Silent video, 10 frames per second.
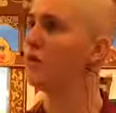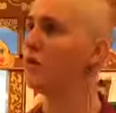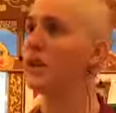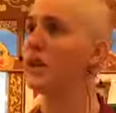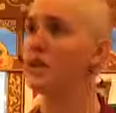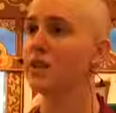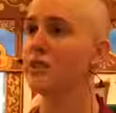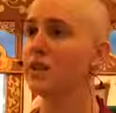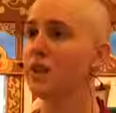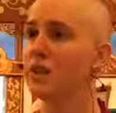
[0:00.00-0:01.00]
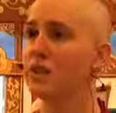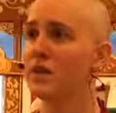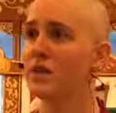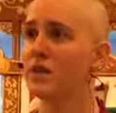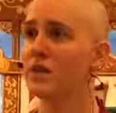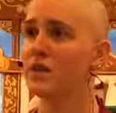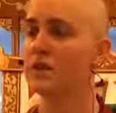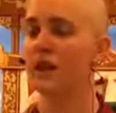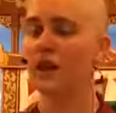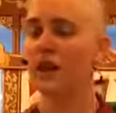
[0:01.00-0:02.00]
readings in between sessions.
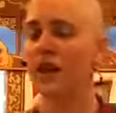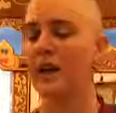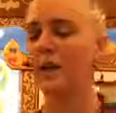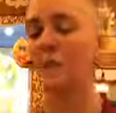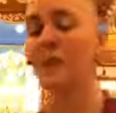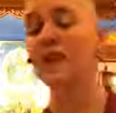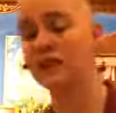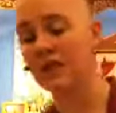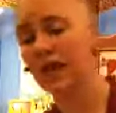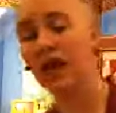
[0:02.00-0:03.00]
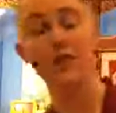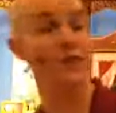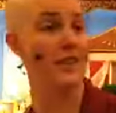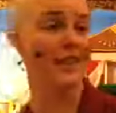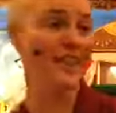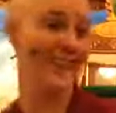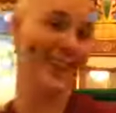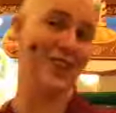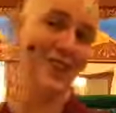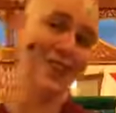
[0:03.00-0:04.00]
It's a healthy thing and
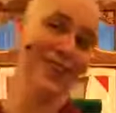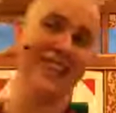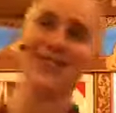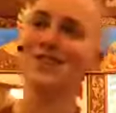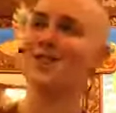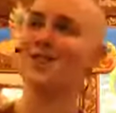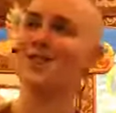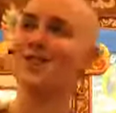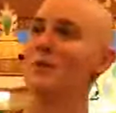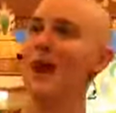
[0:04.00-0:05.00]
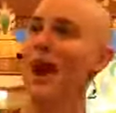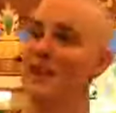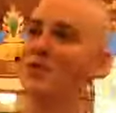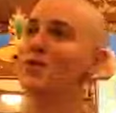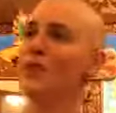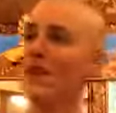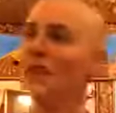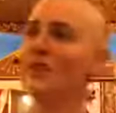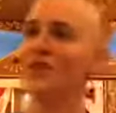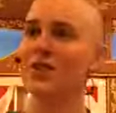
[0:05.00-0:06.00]
a good thing to do some active
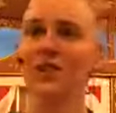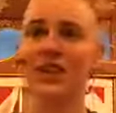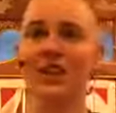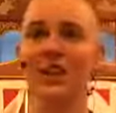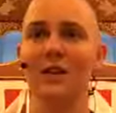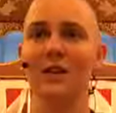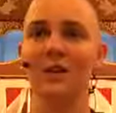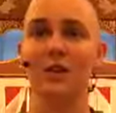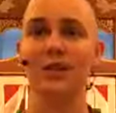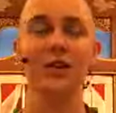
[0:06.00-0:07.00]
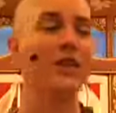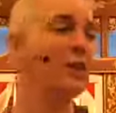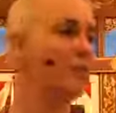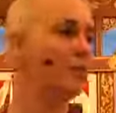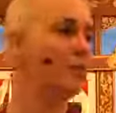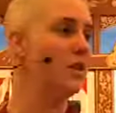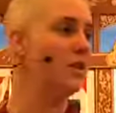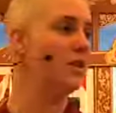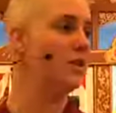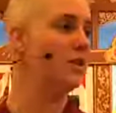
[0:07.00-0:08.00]
reading during retreat in between
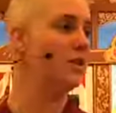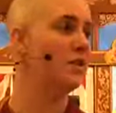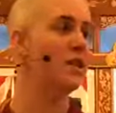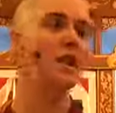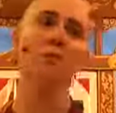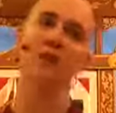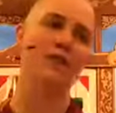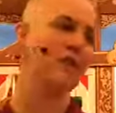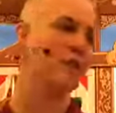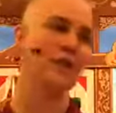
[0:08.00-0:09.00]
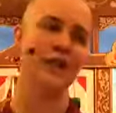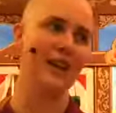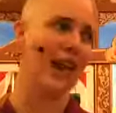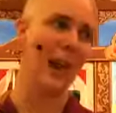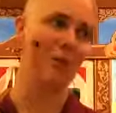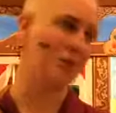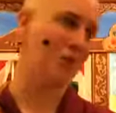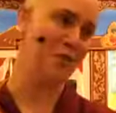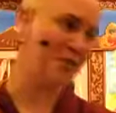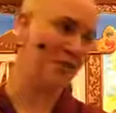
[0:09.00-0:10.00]
sessions. But if you need a nap every
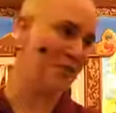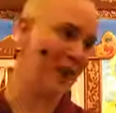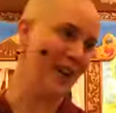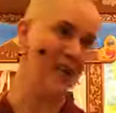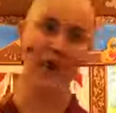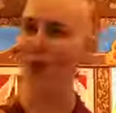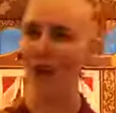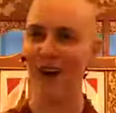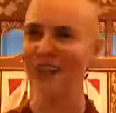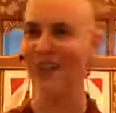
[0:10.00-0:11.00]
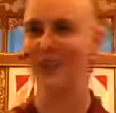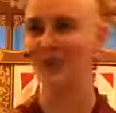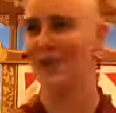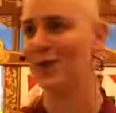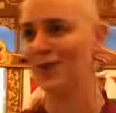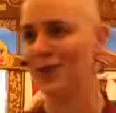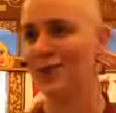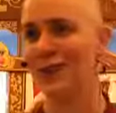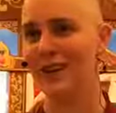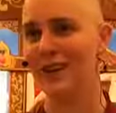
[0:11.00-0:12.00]
once in a while or a walk, that's totally
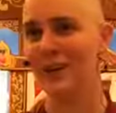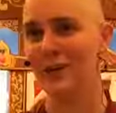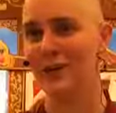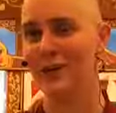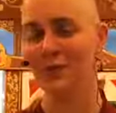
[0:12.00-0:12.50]
fine too.